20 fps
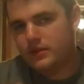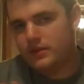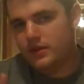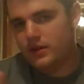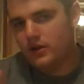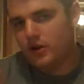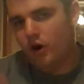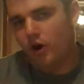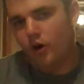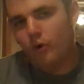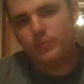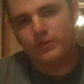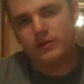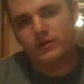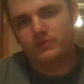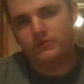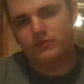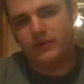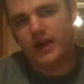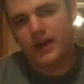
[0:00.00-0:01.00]
the
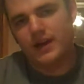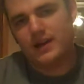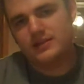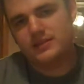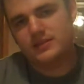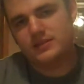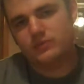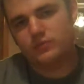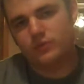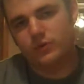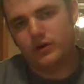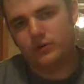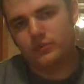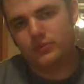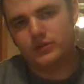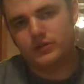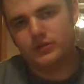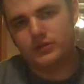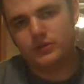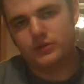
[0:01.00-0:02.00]
open vats, what it
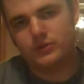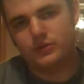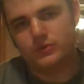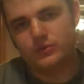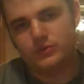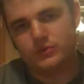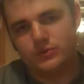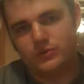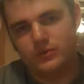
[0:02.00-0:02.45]
would do,